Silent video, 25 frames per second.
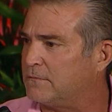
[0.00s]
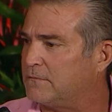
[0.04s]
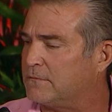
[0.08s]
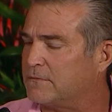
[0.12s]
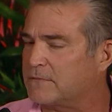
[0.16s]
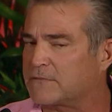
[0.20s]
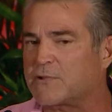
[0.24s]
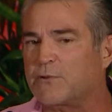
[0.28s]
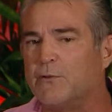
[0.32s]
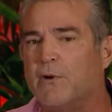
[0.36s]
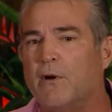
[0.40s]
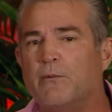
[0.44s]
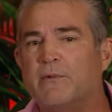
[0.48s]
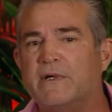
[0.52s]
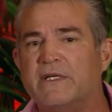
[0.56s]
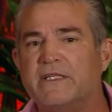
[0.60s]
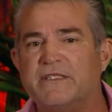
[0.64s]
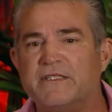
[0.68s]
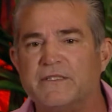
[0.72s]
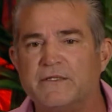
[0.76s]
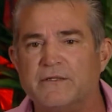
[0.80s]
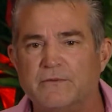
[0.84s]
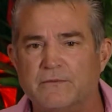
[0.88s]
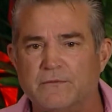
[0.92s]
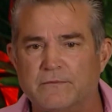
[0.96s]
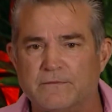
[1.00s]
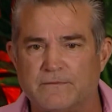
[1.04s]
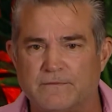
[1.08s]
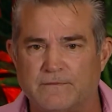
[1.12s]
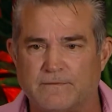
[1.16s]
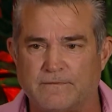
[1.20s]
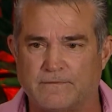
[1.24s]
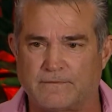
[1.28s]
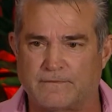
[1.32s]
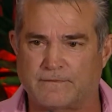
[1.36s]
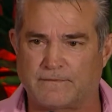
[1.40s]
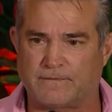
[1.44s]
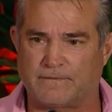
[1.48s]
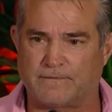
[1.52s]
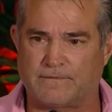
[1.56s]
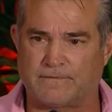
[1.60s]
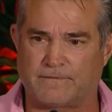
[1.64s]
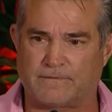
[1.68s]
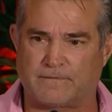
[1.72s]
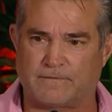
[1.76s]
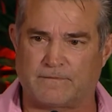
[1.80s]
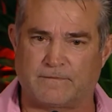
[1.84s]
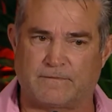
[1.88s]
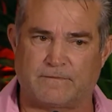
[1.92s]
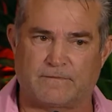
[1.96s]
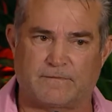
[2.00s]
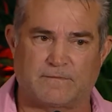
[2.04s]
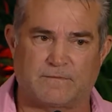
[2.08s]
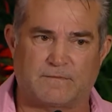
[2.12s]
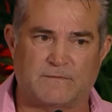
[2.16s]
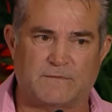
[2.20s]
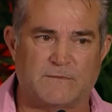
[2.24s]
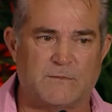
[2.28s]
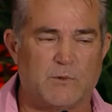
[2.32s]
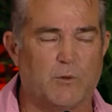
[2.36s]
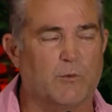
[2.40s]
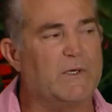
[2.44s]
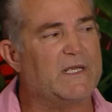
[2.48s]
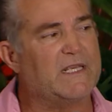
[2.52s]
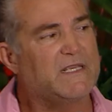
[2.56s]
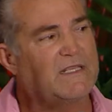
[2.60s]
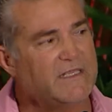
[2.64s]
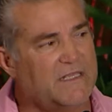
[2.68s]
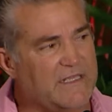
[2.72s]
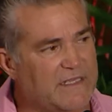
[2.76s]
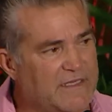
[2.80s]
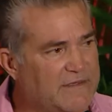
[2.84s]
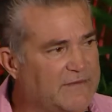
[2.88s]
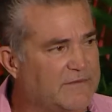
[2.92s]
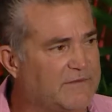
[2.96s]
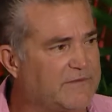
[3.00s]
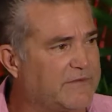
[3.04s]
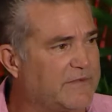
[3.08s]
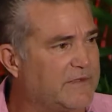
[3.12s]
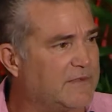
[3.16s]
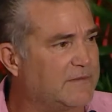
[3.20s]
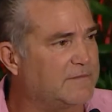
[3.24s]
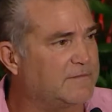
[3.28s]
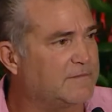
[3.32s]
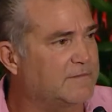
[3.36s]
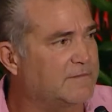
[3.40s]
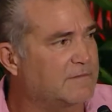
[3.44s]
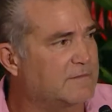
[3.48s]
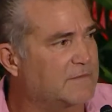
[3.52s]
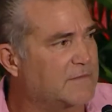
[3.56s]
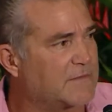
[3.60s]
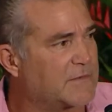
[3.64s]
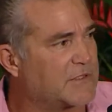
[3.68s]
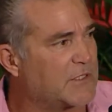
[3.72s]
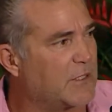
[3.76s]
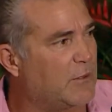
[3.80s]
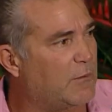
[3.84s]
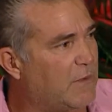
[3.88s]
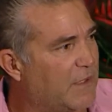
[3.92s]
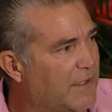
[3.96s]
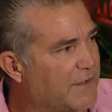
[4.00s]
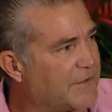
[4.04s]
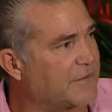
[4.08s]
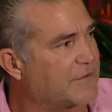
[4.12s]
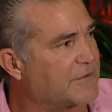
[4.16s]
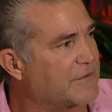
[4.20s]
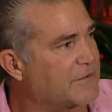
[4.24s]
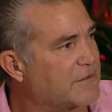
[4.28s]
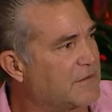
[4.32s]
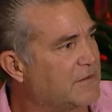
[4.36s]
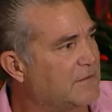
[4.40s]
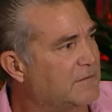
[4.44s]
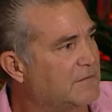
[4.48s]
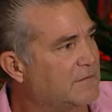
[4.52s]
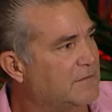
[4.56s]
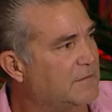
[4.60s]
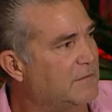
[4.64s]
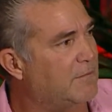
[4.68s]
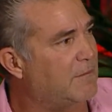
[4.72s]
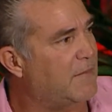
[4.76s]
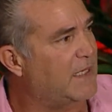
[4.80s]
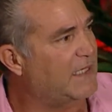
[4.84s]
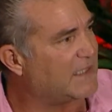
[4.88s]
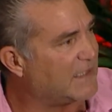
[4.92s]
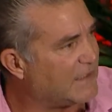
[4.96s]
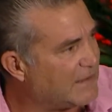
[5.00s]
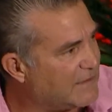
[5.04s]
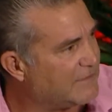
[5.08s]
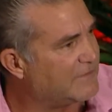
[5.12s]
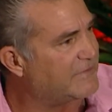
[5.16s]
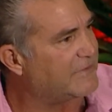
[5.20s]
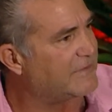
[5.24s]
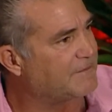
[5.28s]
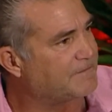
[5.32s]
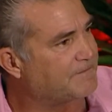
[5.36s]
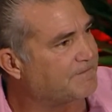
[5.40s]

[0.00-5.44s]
It's what we do. We give so others may live.